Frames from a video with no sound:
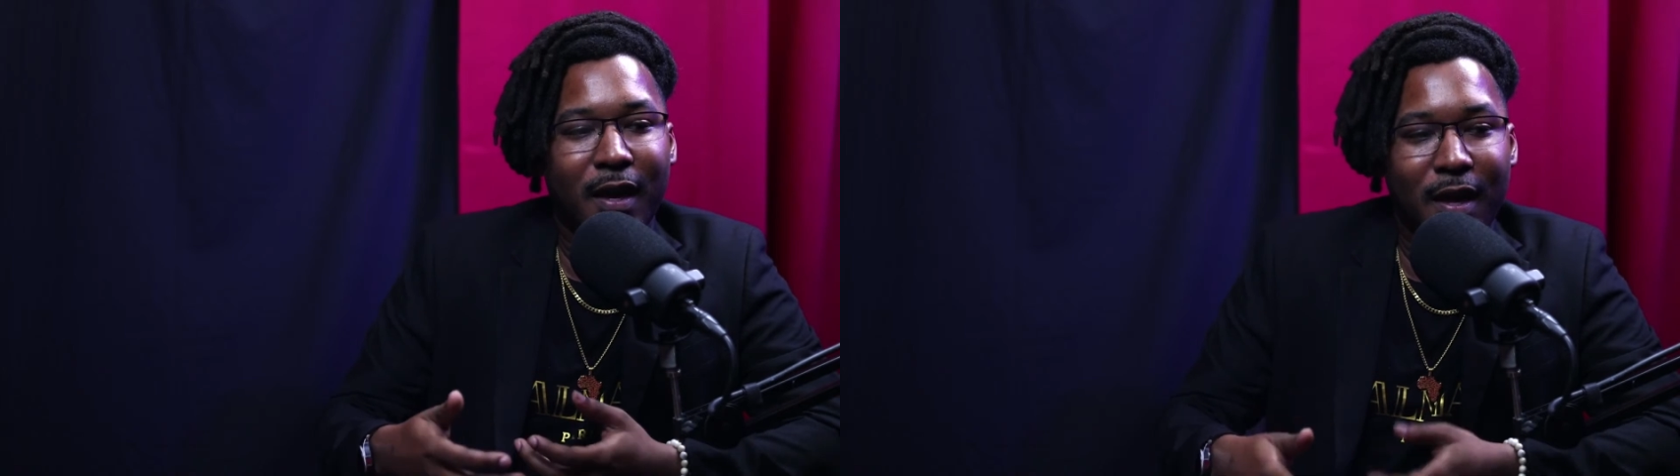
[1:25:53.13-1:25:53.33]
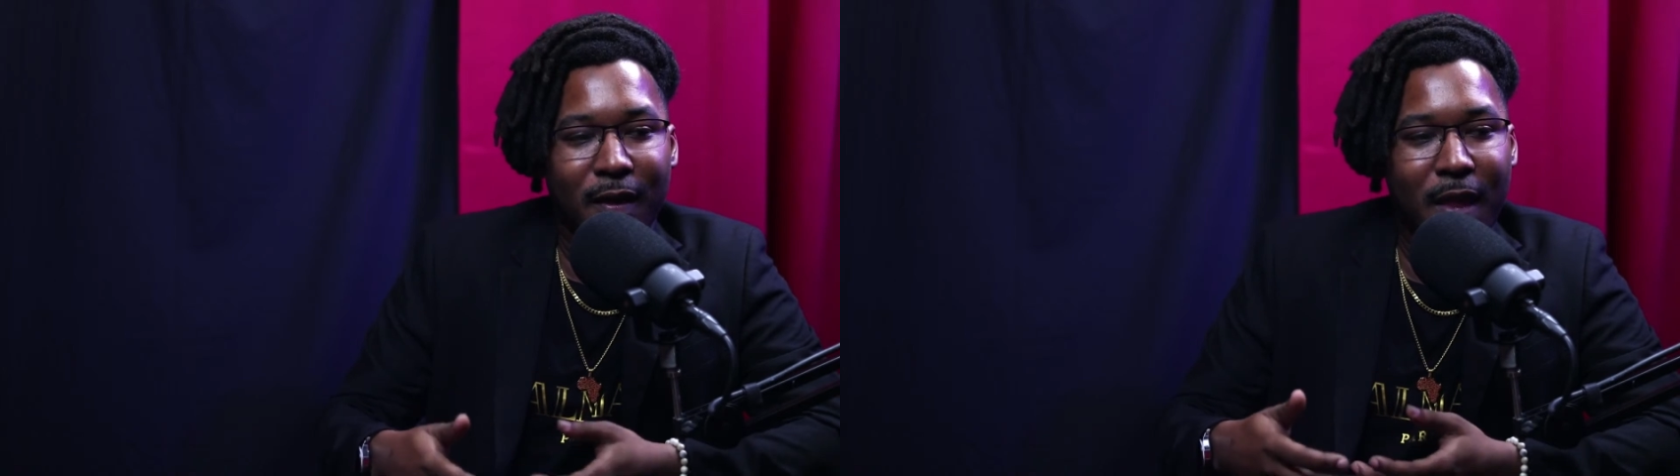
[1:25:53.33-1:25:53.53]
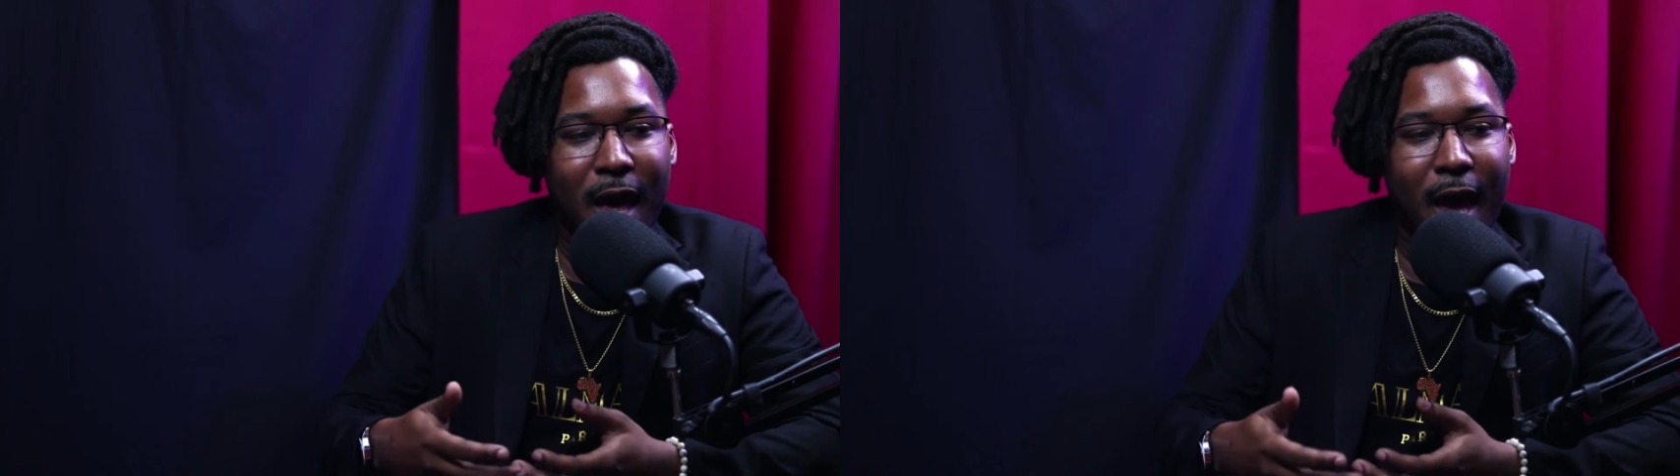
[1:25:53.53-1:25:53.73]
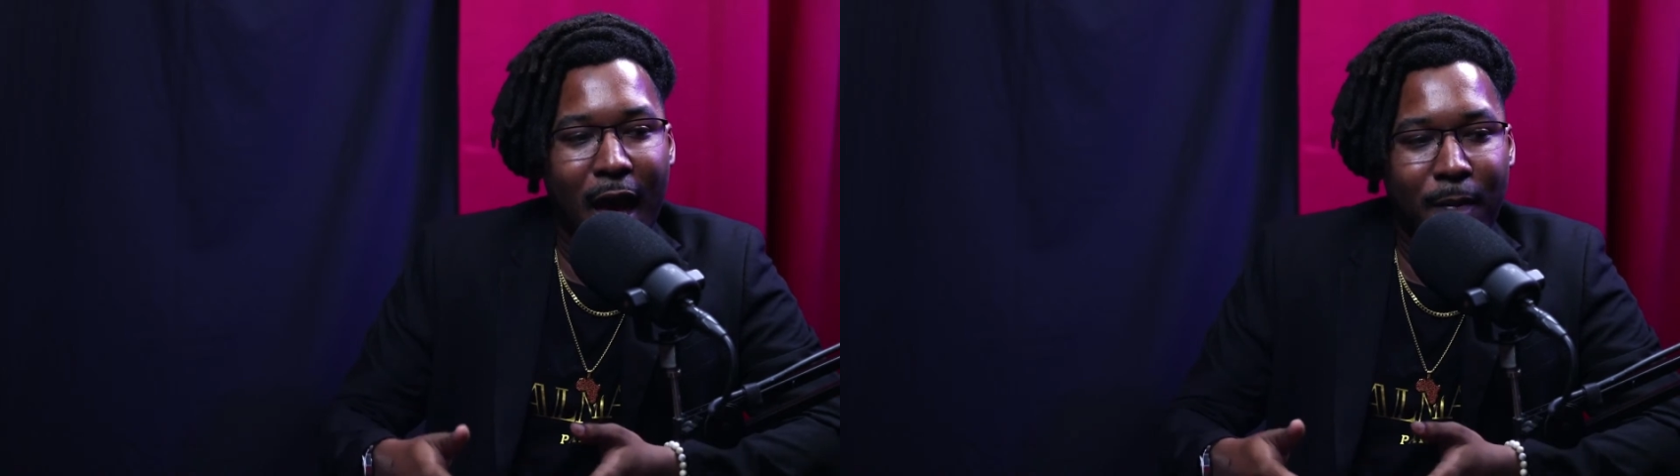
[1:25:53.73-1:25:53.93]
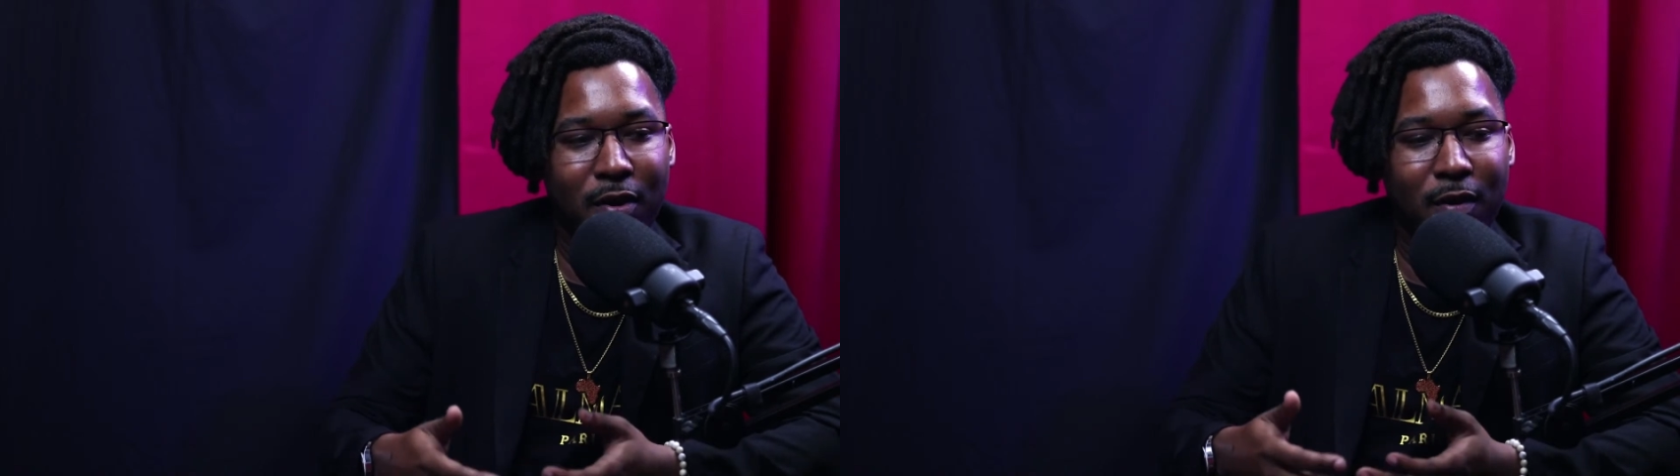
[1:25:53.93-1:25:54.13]
Get in the
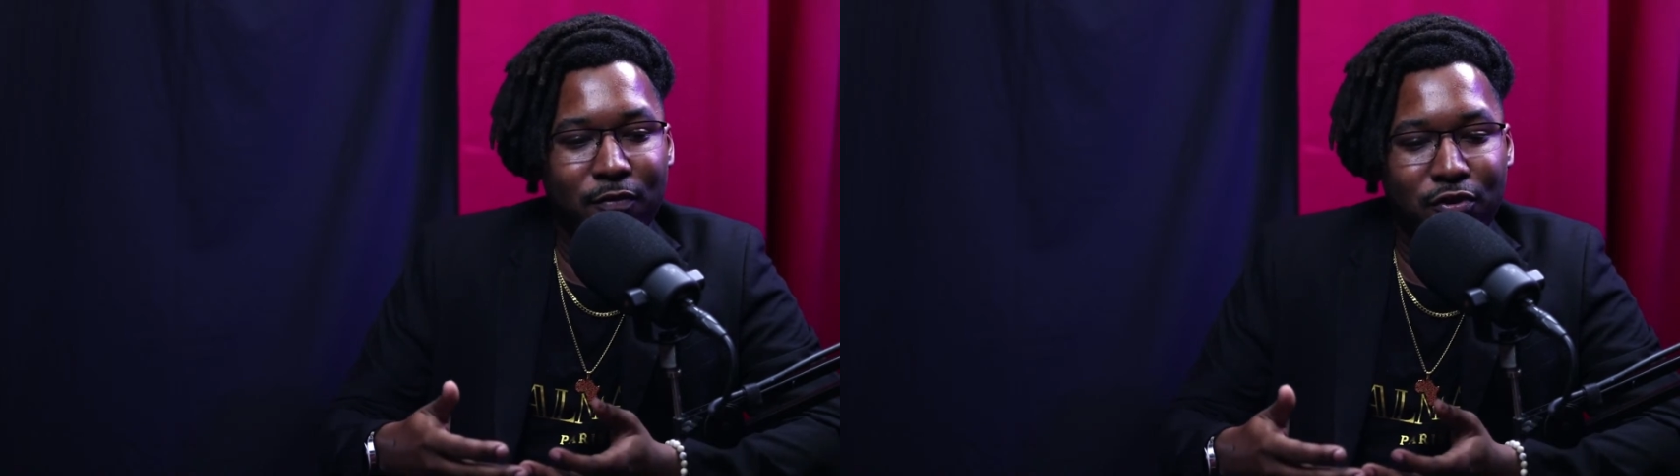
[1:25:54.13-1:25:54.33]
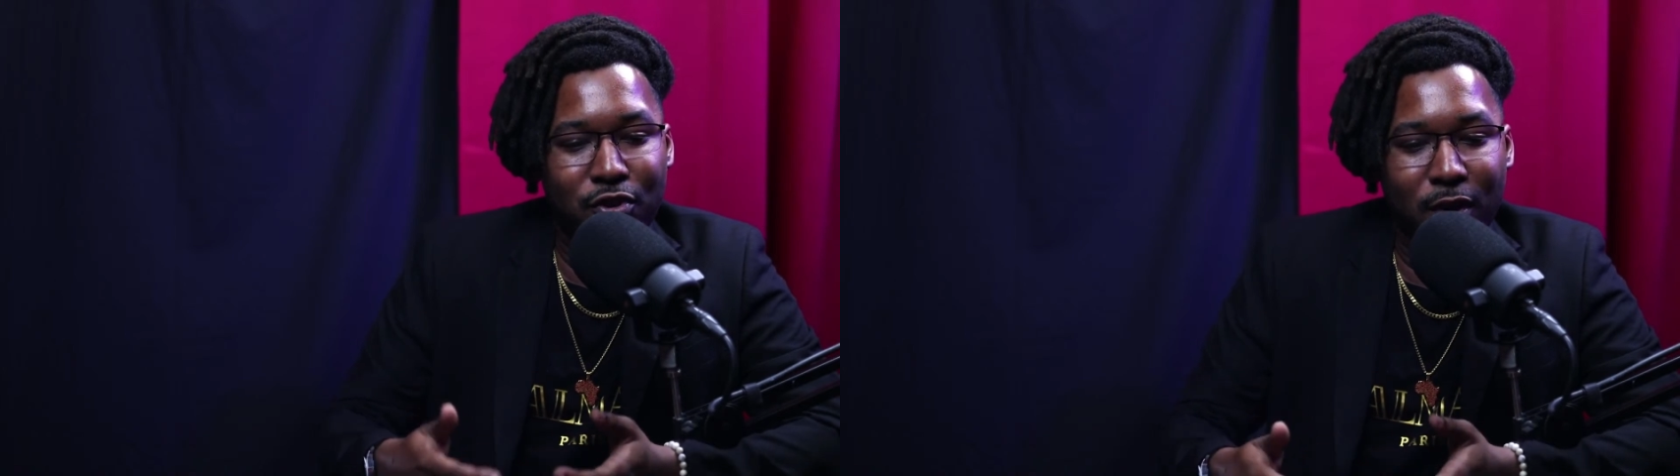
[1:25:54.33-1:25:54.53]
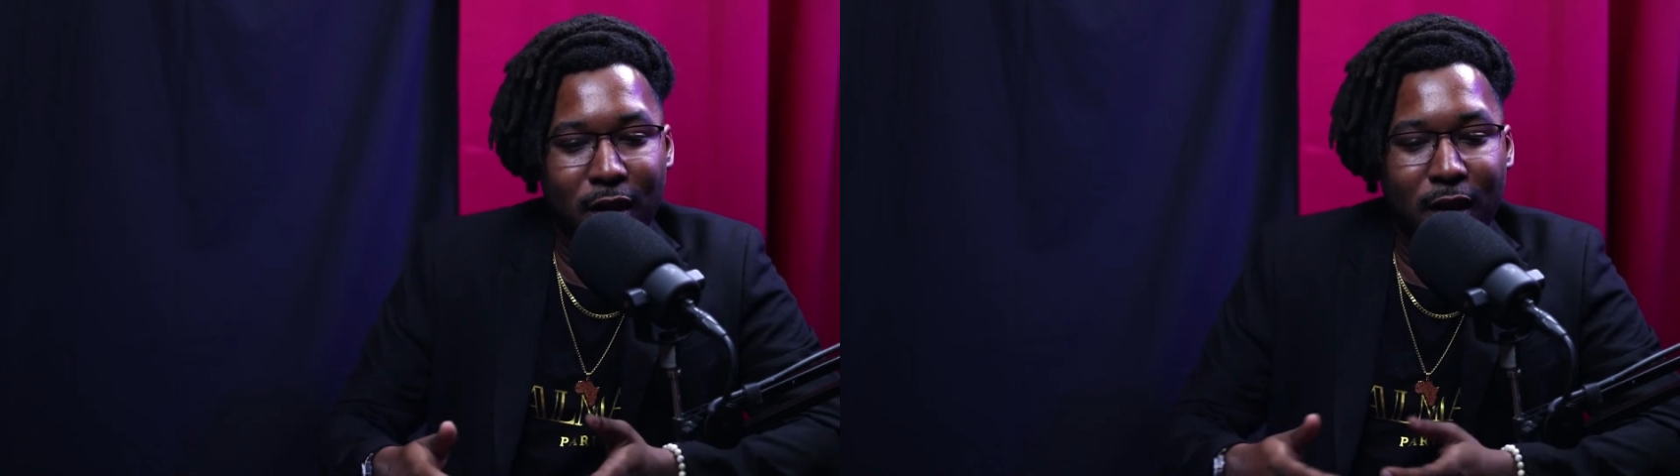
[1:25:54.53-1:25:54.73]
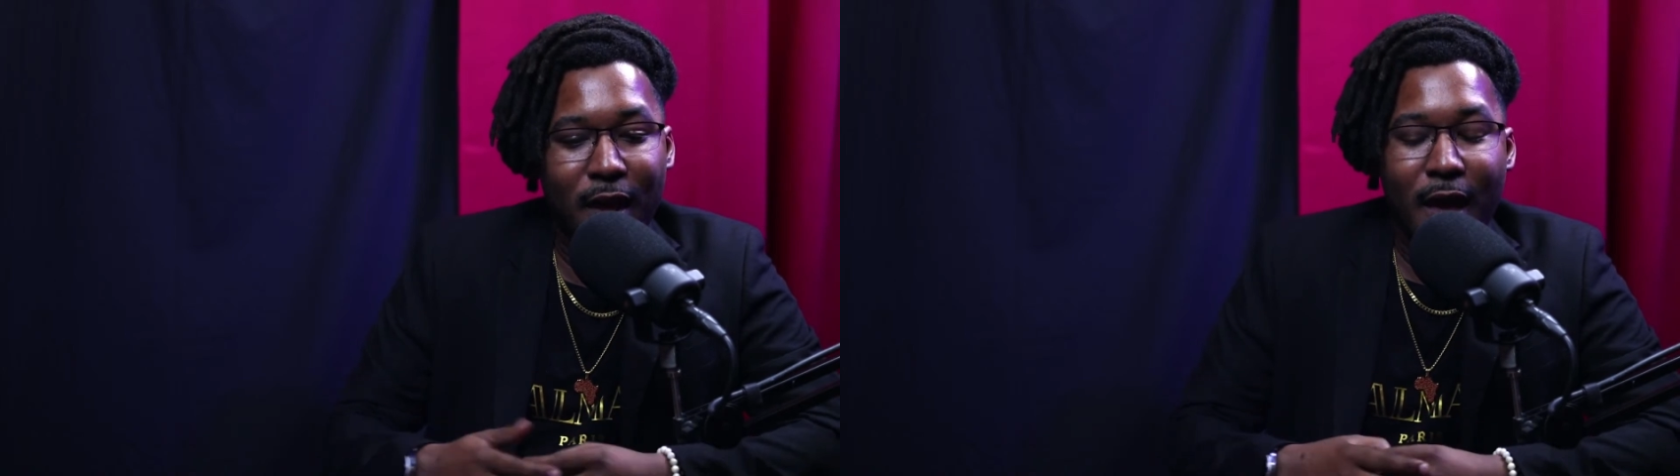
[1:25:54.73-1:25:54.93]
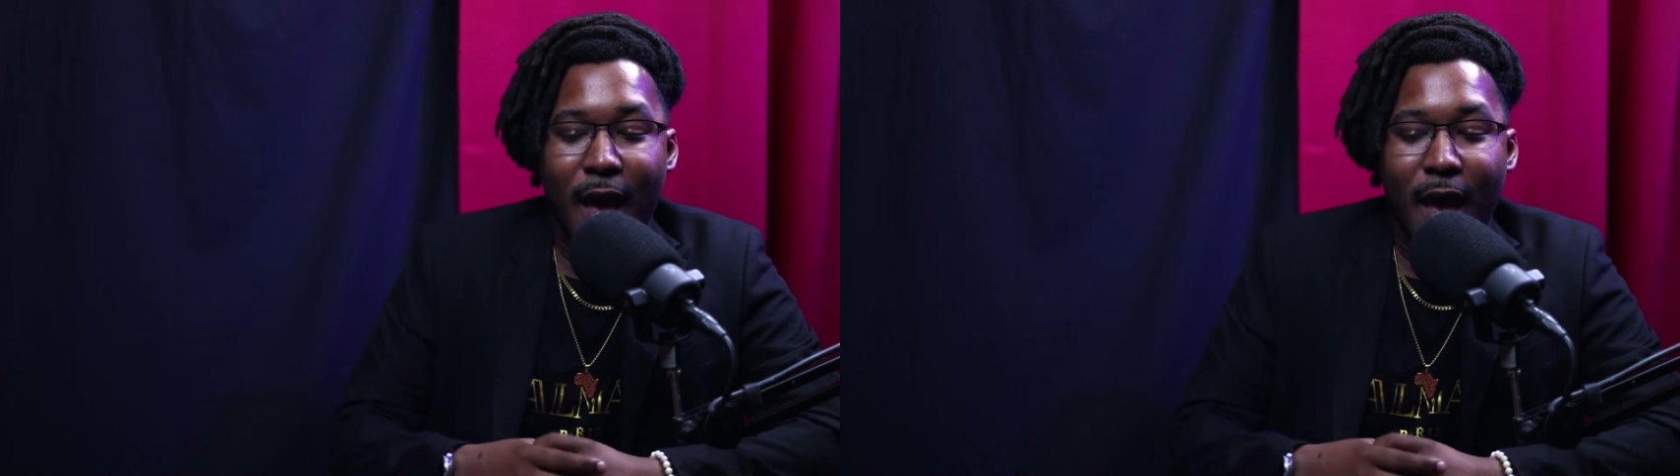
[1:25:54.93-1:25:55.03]
habit of doing it.